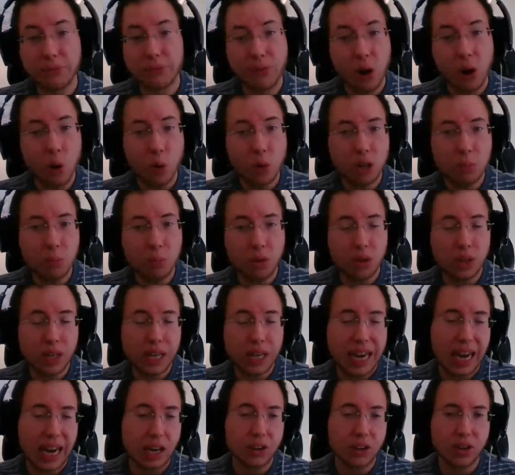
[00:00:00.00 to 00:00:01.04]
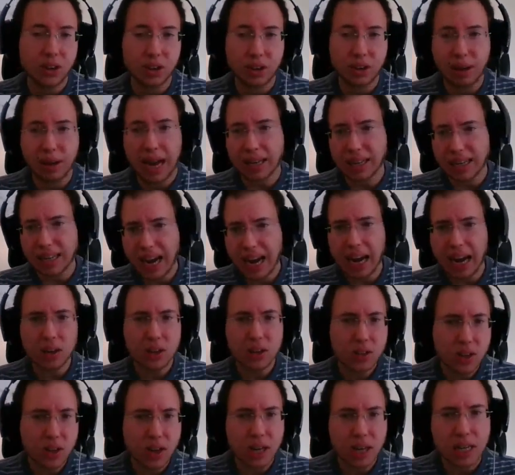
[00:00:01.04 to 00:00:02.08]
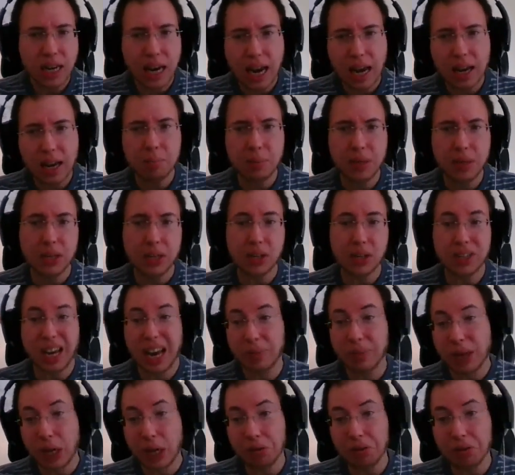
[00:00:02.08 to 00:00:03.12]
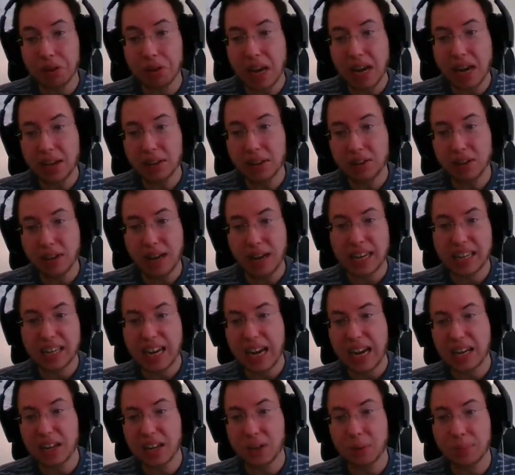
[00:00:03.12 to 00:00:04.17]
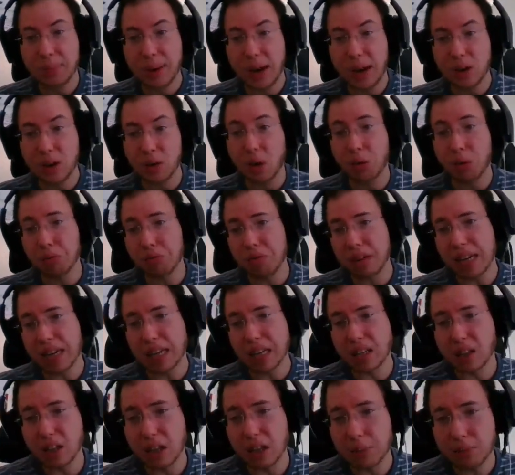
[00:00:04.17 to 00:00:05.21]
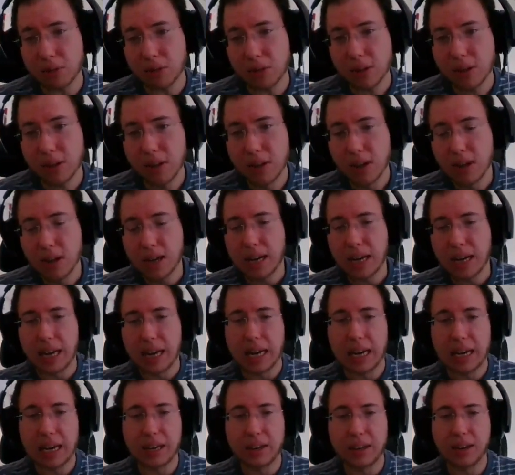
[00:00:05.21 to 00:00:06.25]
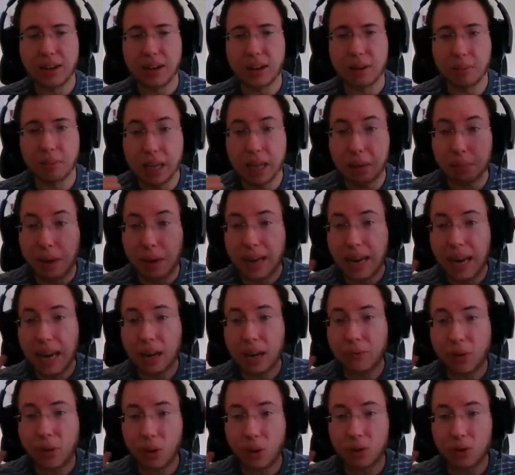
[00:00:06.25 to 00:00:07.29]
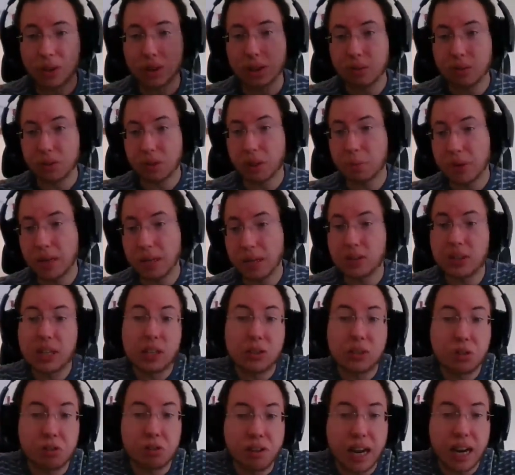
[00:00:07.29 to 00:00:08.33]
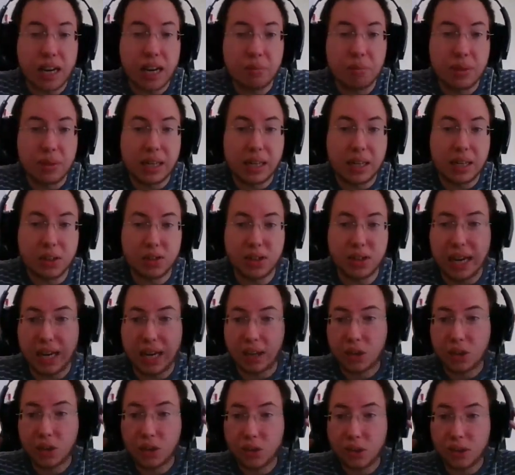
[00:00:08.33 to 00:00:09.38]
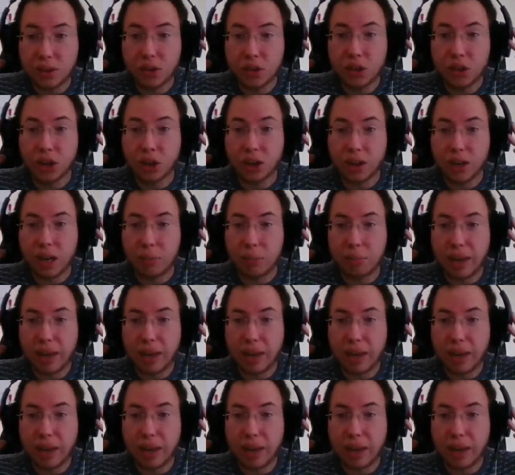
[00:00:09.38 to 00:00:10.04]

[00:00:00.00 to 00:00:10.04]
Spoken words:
phone communication I kind of suck at because I have hearing aids and I kind of depend on reading lips. And like my headphones here for the PC is great because I can turn it up